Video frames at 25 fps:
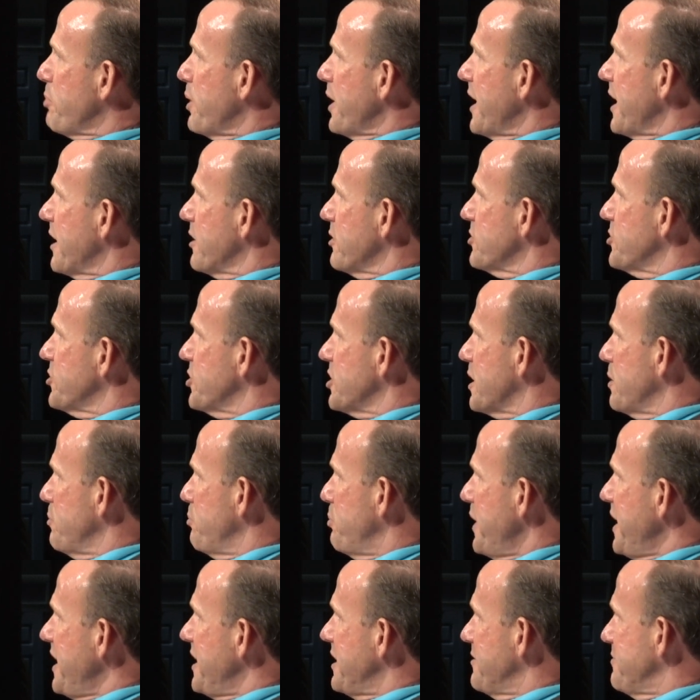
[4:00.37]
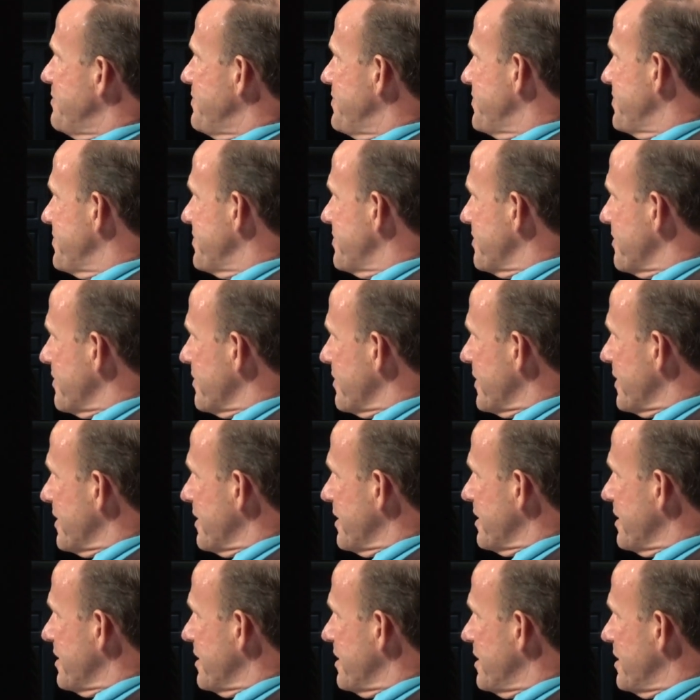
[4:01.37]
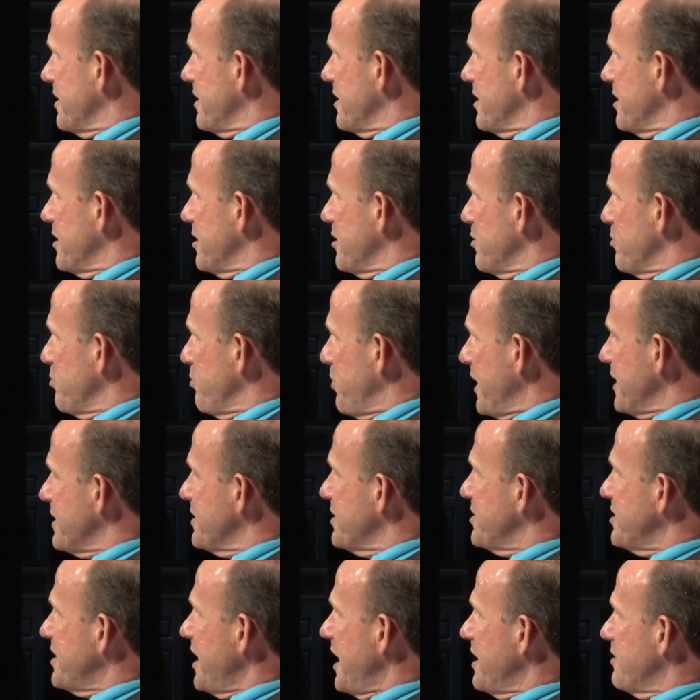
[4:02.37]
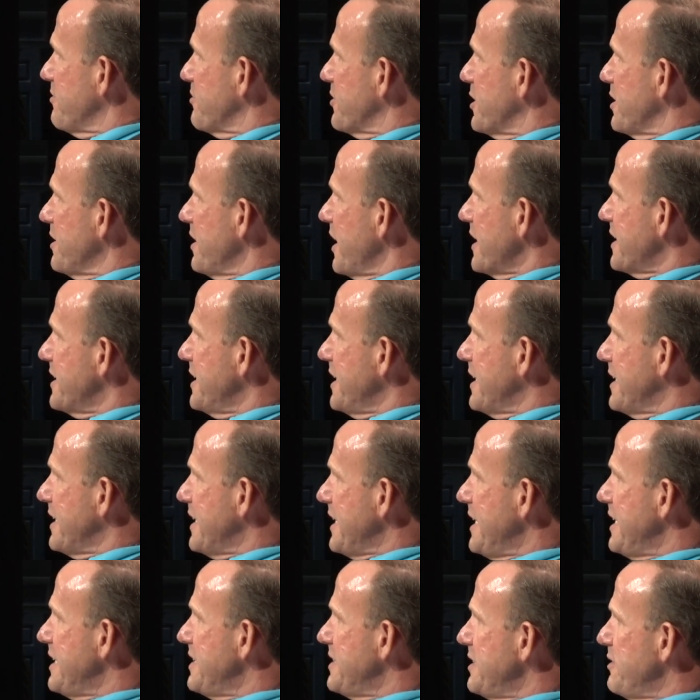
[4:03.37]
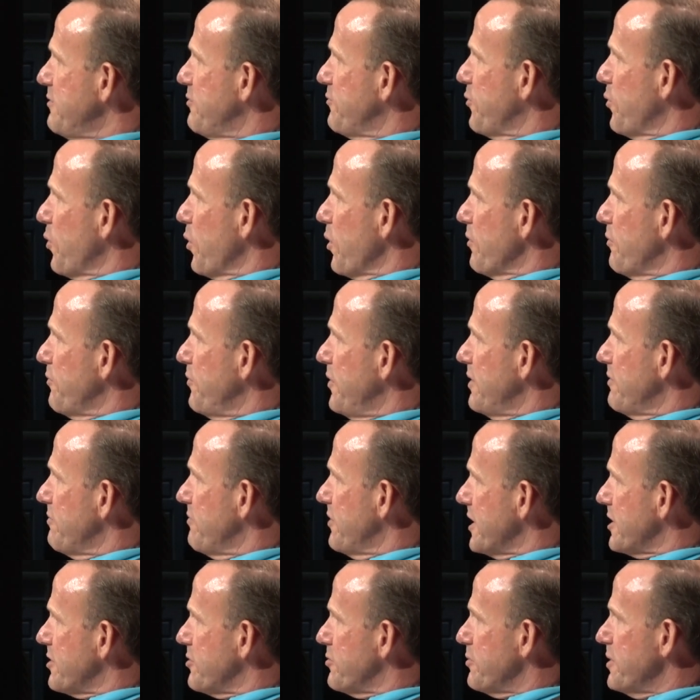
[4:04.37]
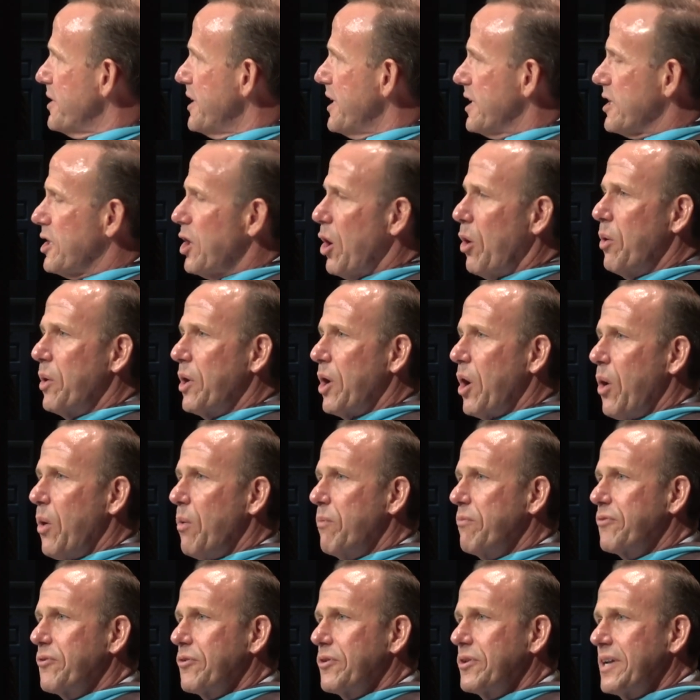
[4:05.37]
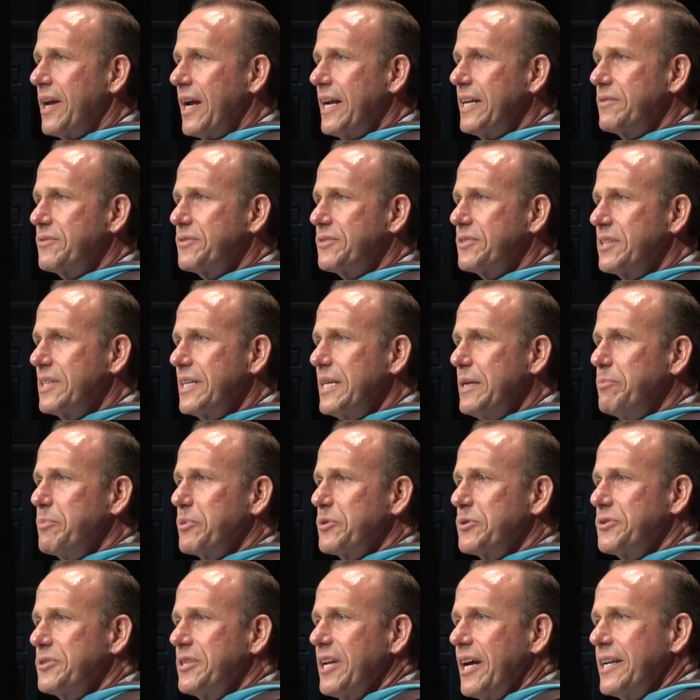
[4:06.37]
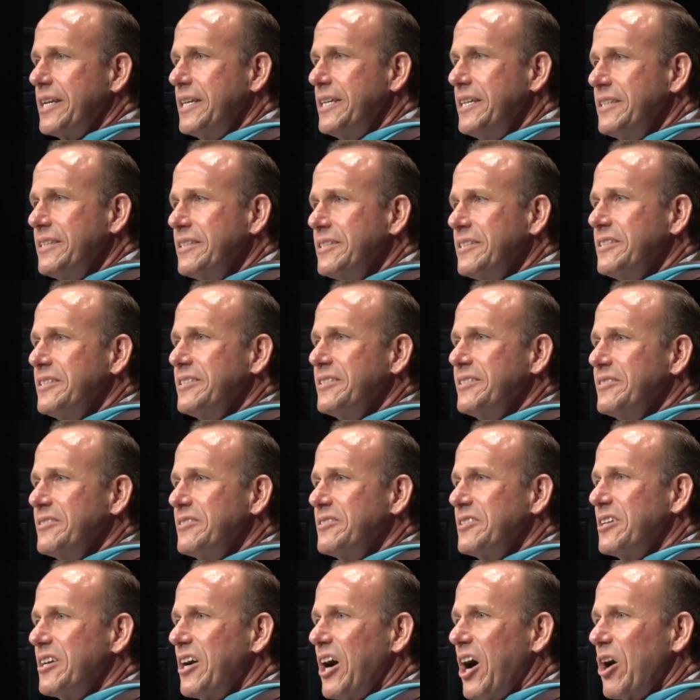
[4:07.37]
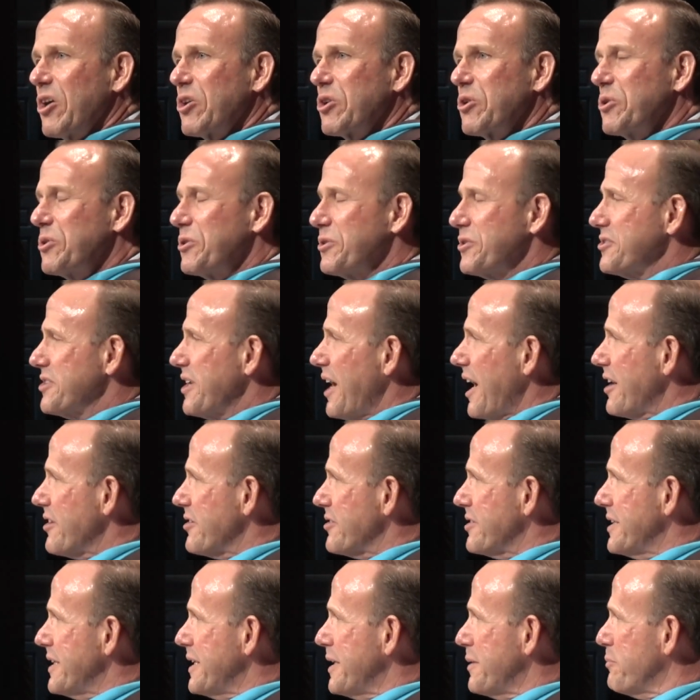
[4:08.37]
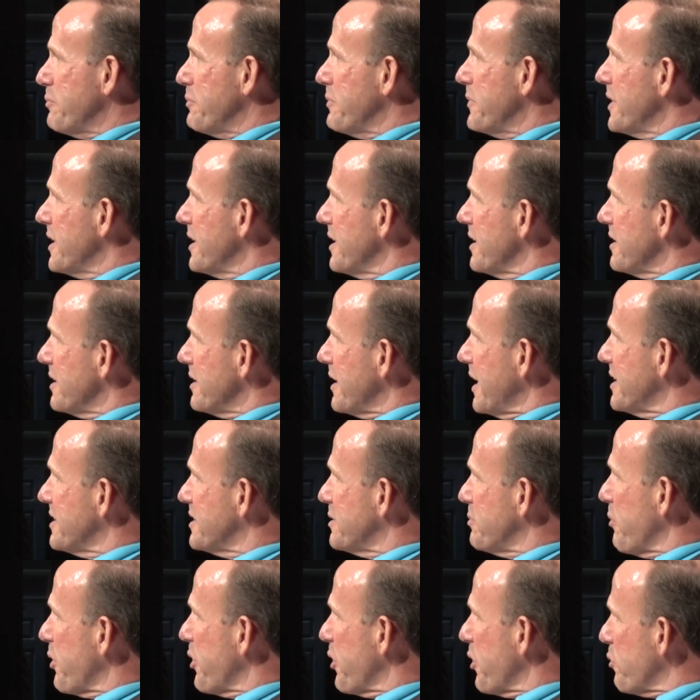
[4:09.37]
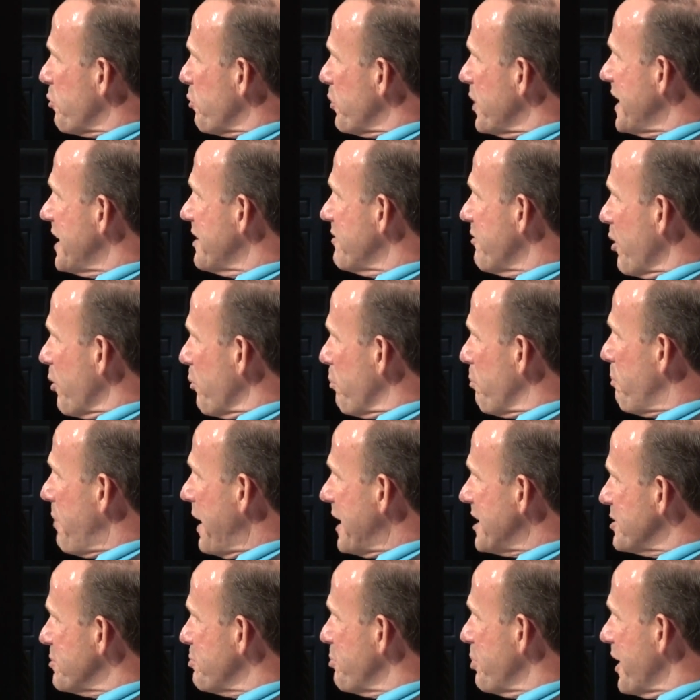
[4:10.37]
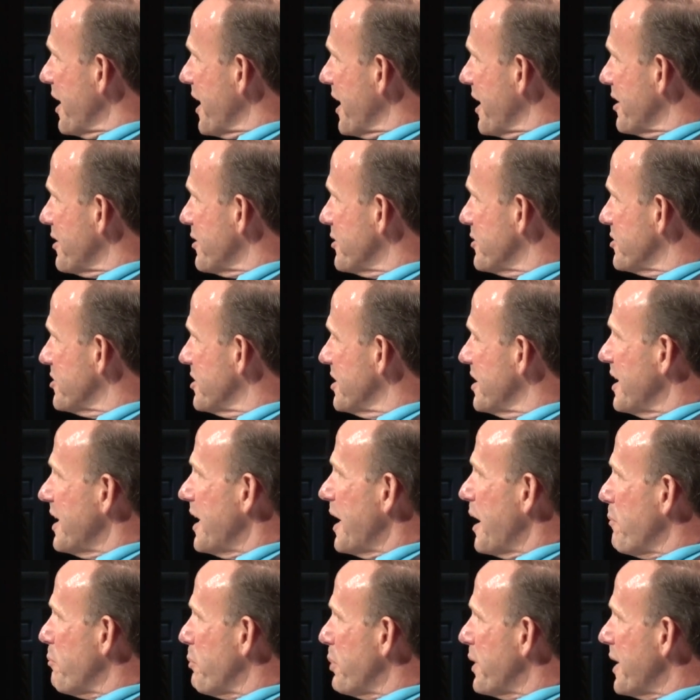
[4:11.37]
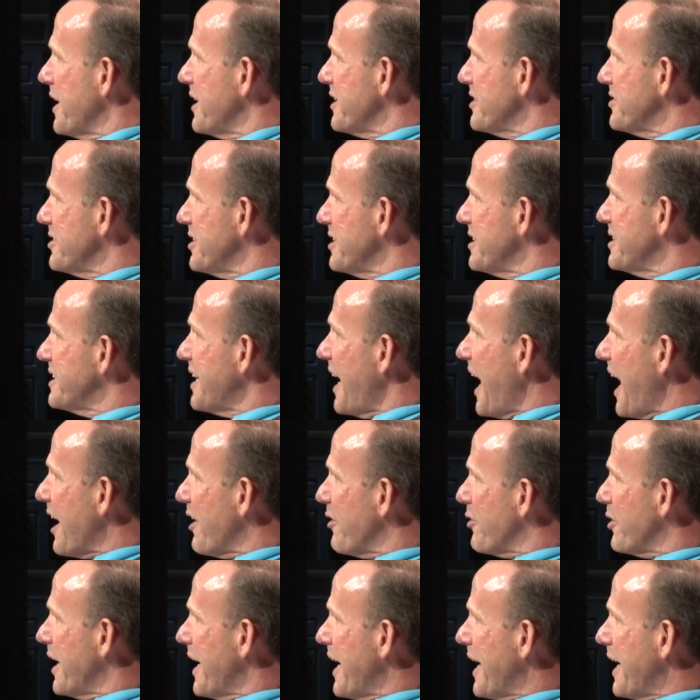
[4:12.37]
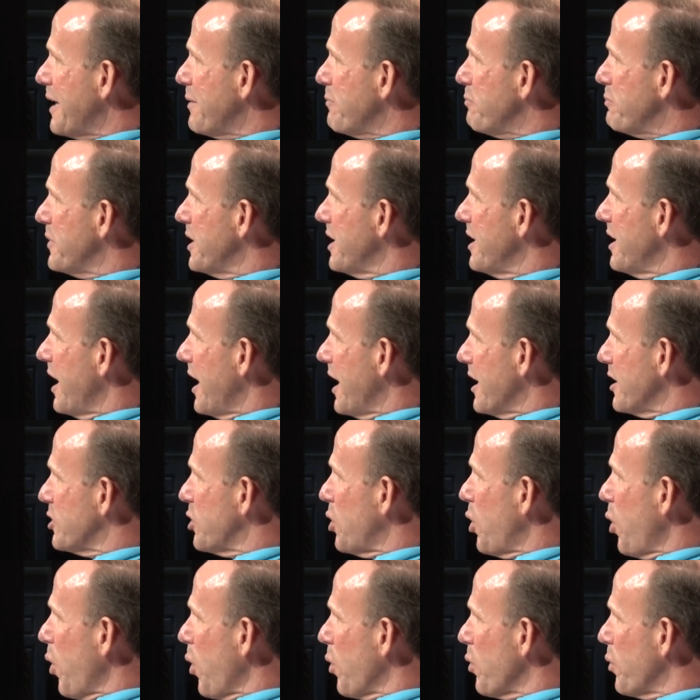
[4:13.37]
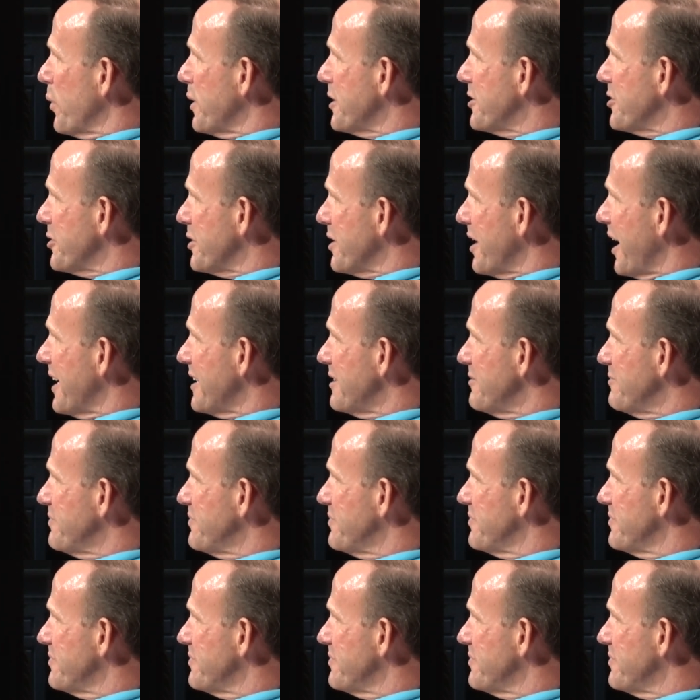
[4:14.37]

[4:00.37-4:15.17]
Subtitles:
players to compete. But instead of collecting an easy forfeit victory and going home for a night of sleep or study, our girls' soccer team lends them 3 of our best players and plays an entire game on a cold winter night.